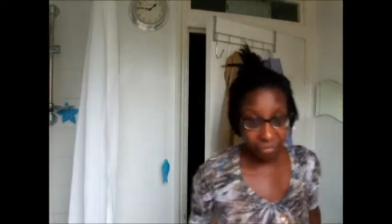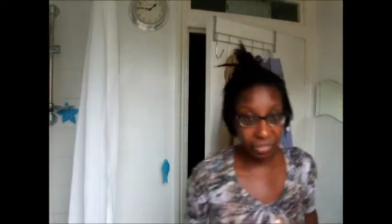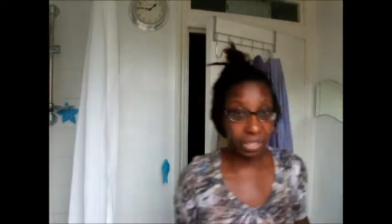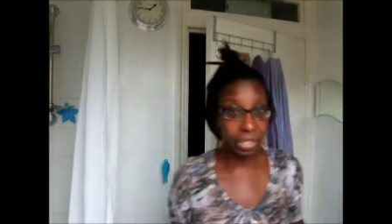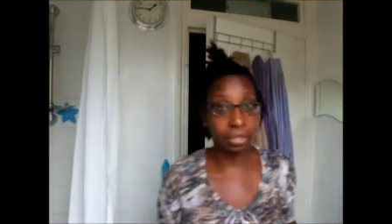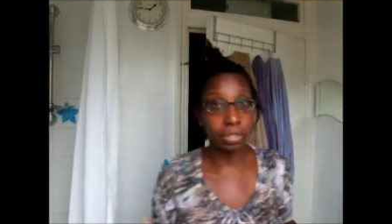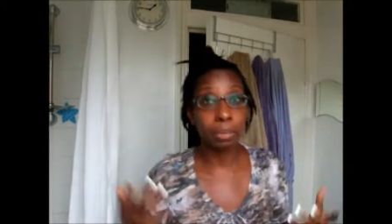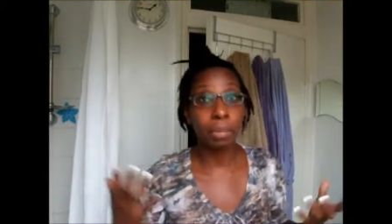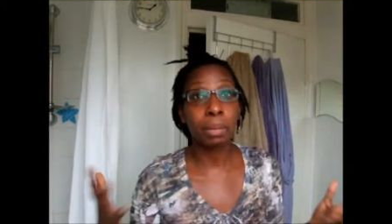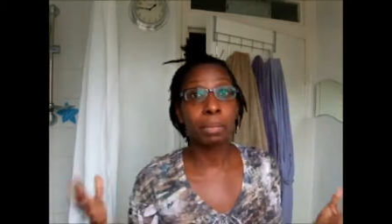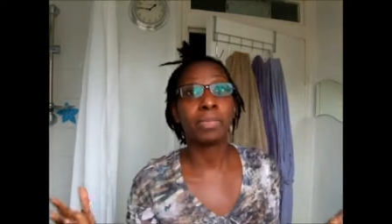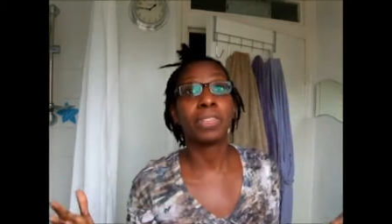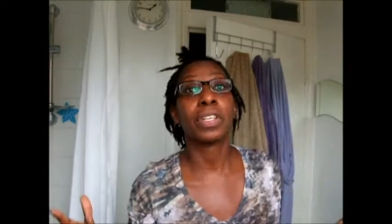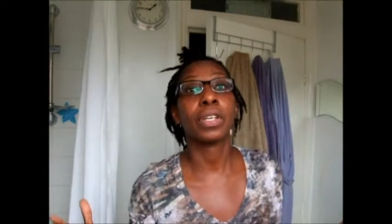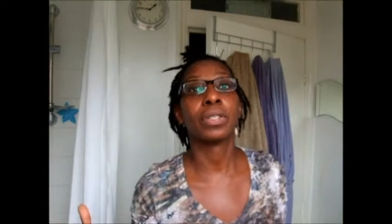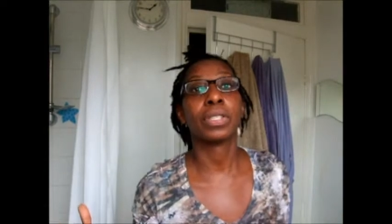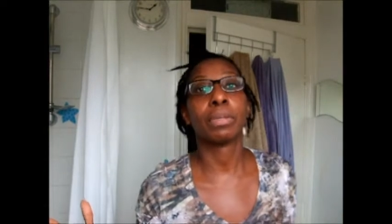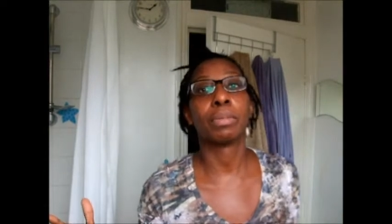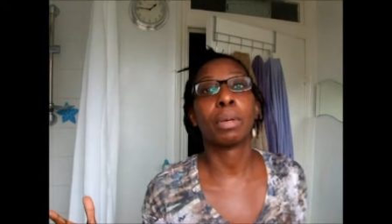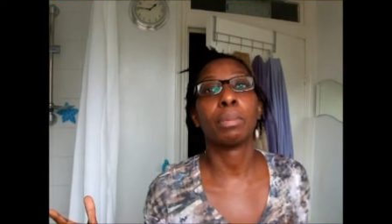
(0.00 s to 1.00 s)
videos, I make
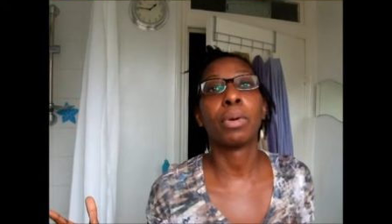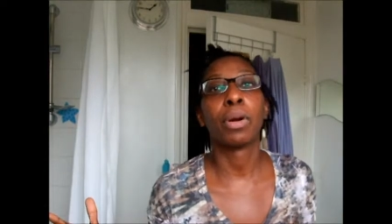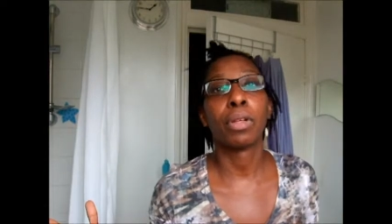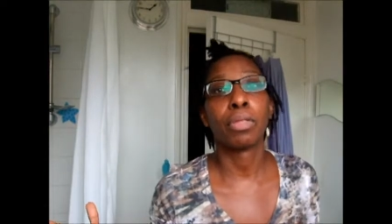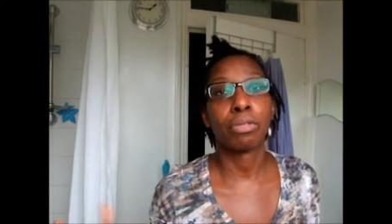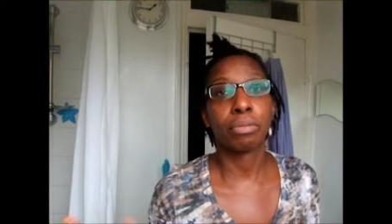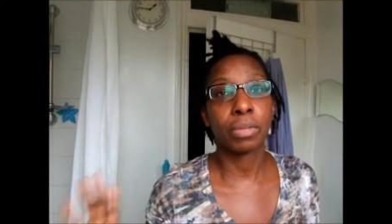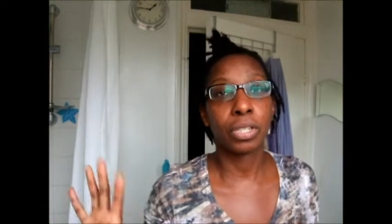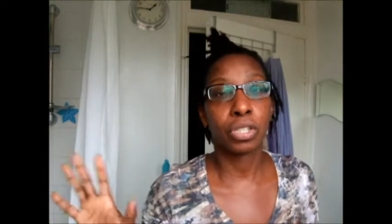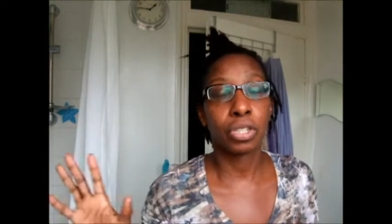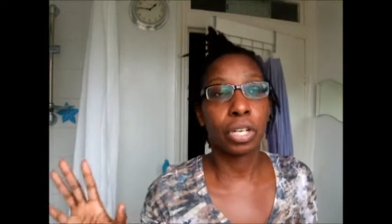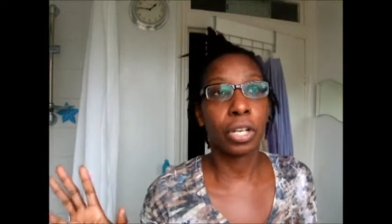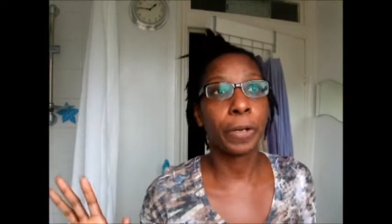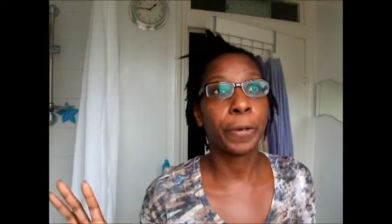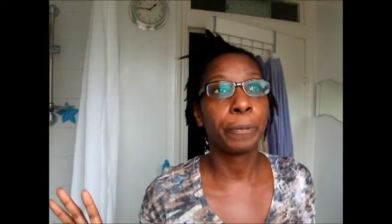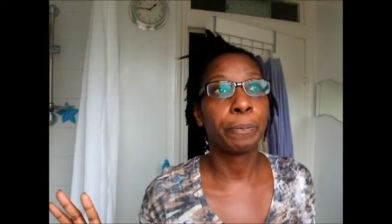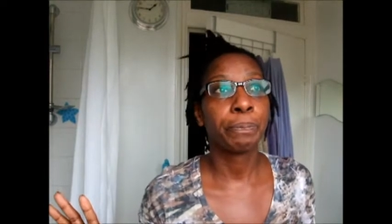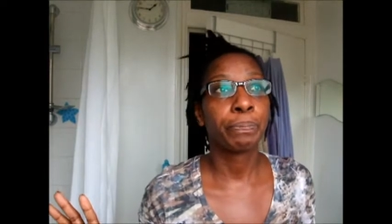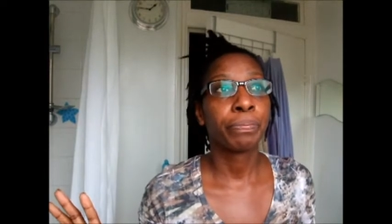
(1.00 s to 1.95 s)
videos in my bathroom as you know